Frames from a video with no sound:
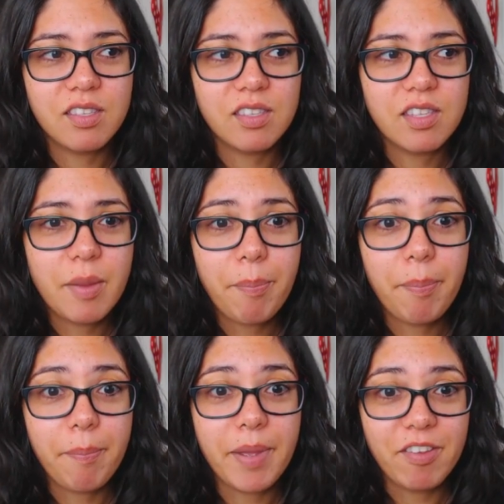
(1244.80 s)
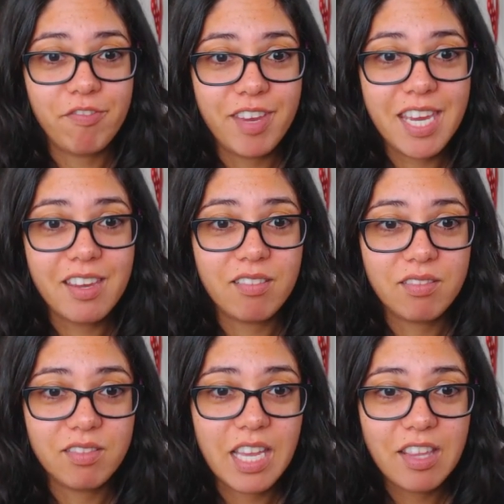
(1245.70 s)
dip my feet
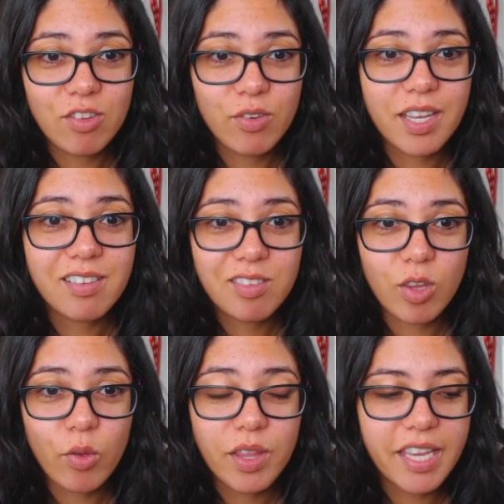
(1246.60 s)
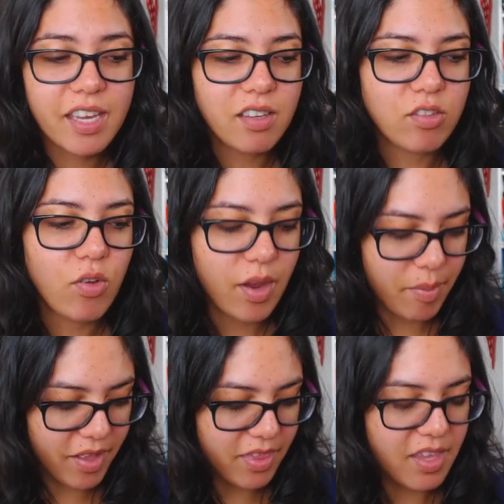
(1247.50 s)
into it slowly. So I
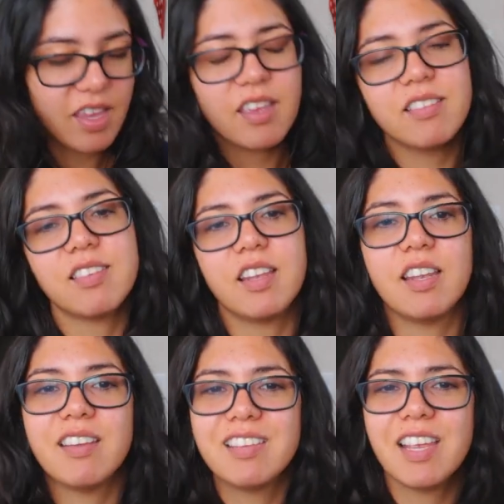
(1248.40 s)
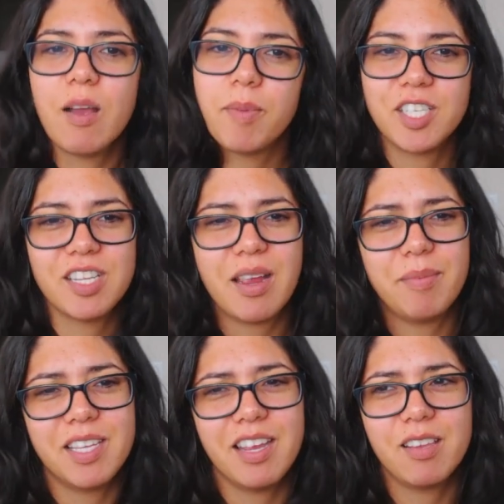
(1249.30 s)
bought this, and let's see how much
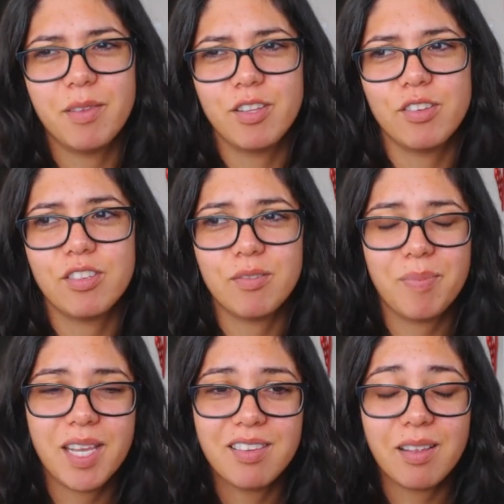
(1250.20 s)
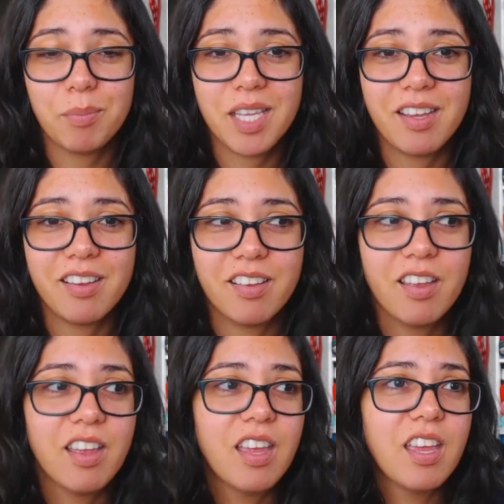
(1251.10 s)
time it takes me to spin something,
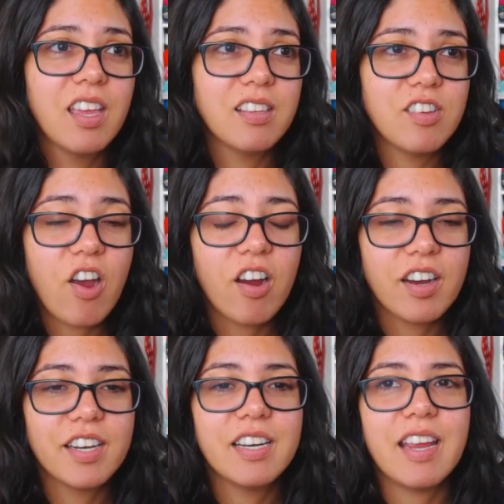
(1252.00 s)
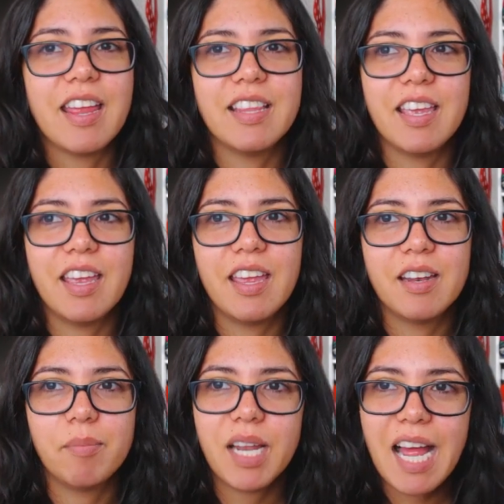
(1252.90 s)
yarn, and
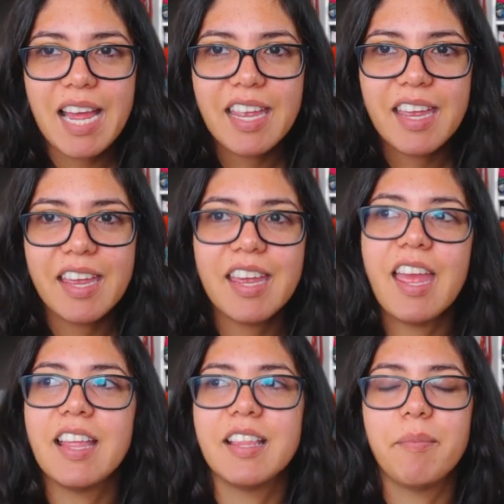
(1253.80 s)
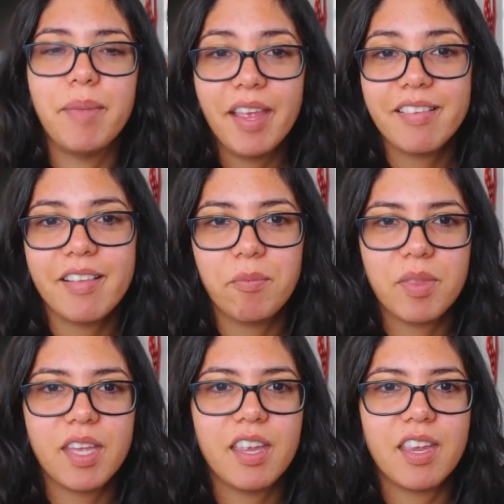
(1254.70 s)
then ply it, and then make
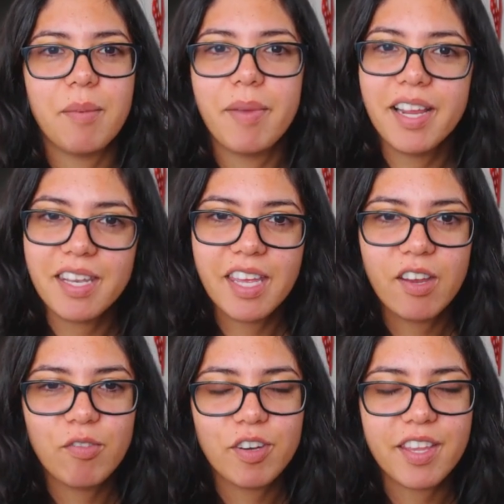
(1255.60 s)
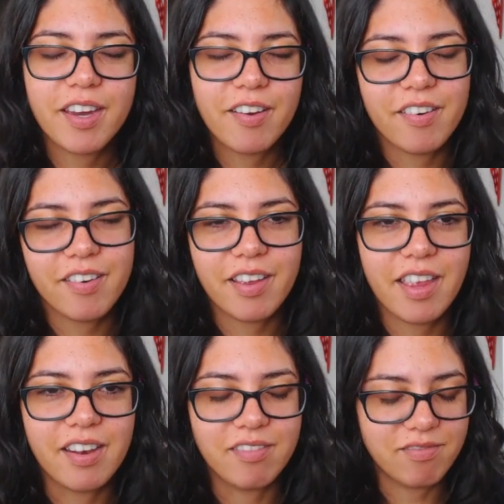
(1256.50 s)
something. It might lay over there,
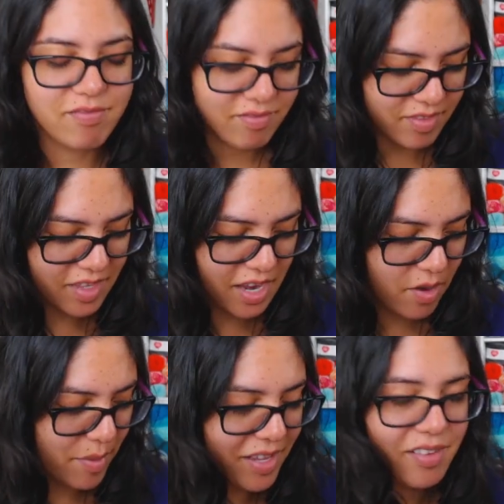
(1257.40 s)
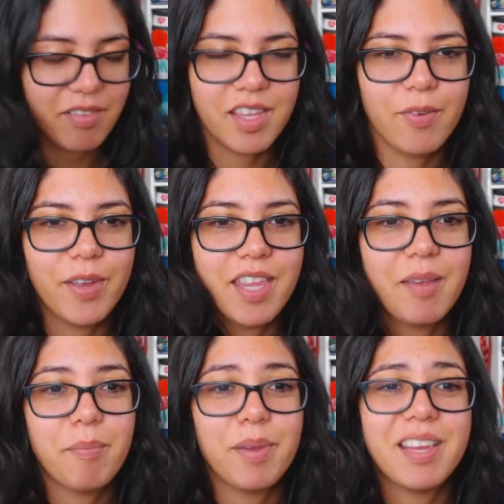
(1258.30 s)
and then I'll make something with
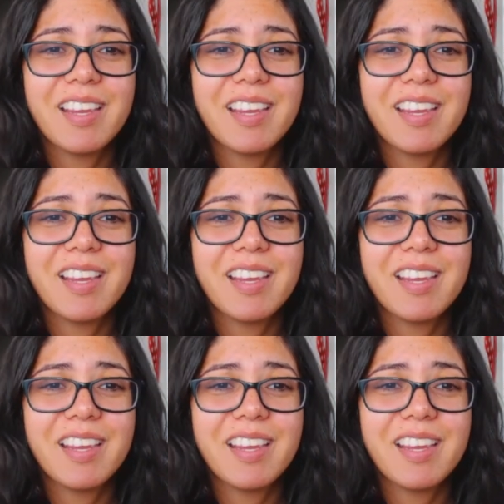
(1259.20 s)
it, but